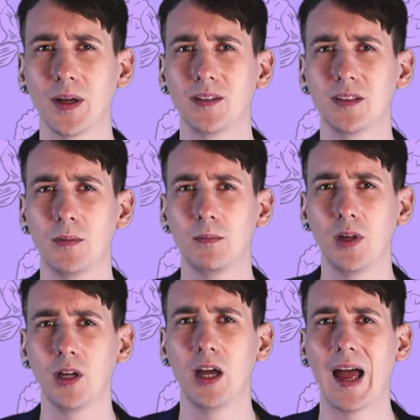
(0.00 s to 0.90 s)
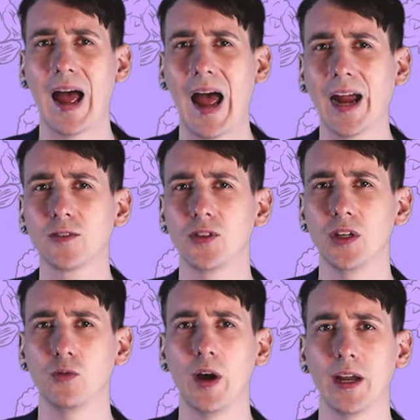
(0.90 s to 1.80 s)
similar
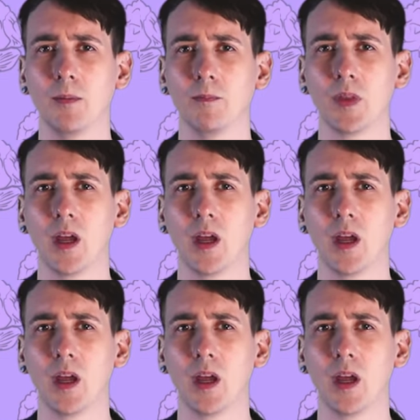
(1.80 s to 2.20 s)
accuracy rate,